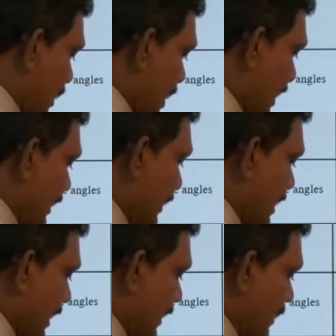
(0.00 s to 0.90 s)
And
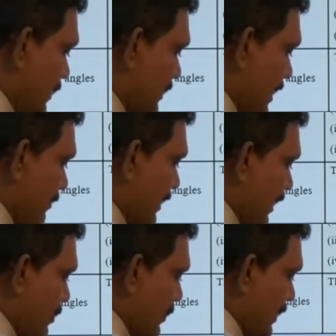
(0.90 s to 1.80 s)
angle 7
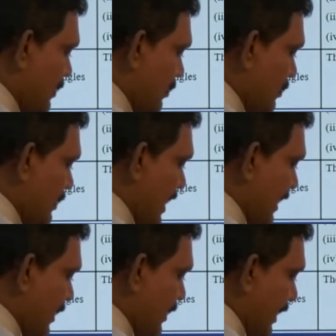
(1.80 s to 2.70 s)
equal to
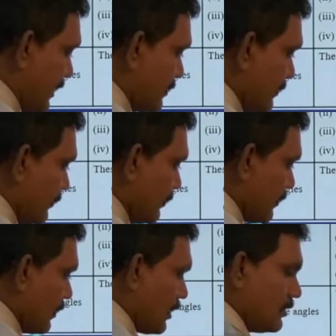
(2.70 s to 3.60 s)
angle 8.
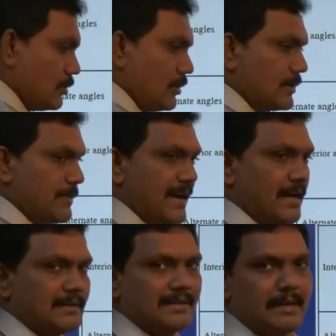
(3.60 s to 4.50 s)
Don't by
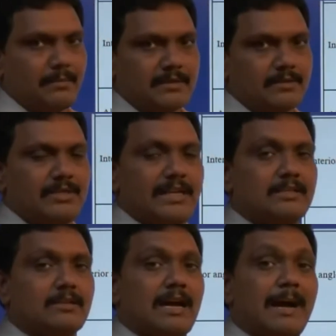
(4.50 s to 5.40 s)
heart the numbers.
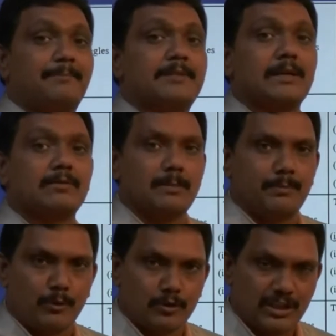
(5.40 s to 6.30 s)
Just observe
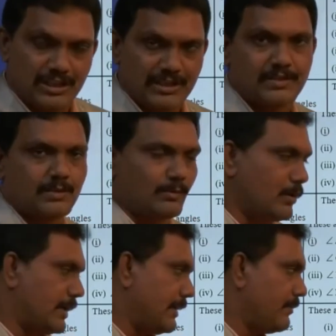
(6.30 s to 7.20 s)
the positions
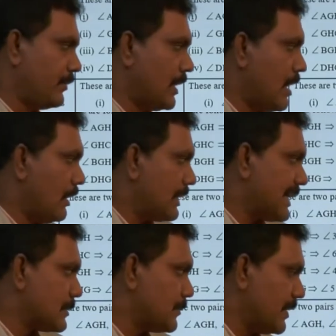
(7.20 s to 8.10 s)
only.
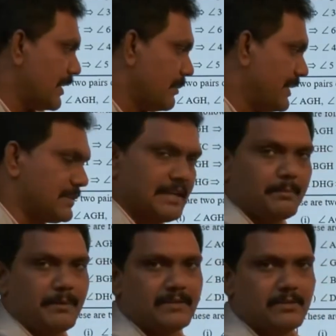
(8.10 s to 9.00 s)
Corresponding in
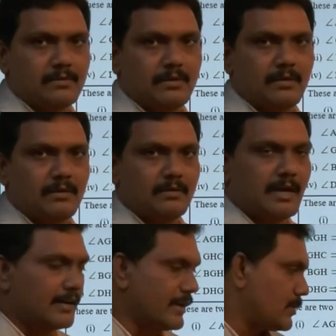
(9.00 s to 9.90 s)
same place
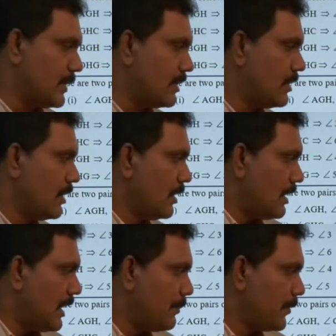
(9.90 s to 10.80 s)
are equal.
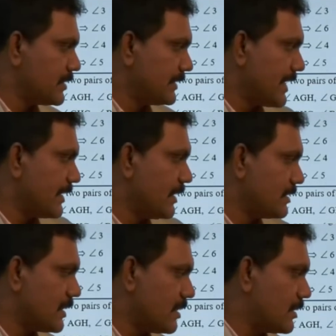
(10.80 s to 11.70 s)
Opposite
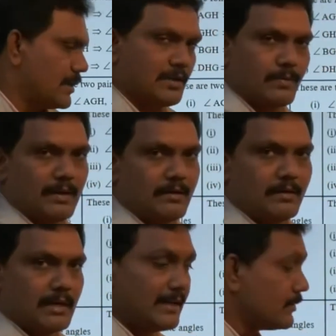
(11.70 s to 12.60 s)
angles are equal.
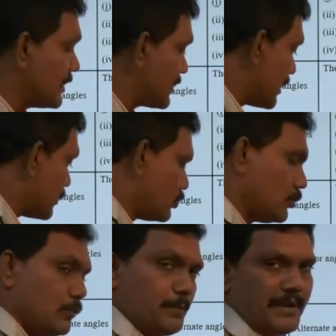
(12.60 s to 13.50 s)
Right? These are
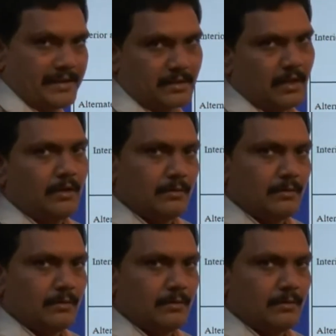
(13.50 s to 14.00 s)
two pairs.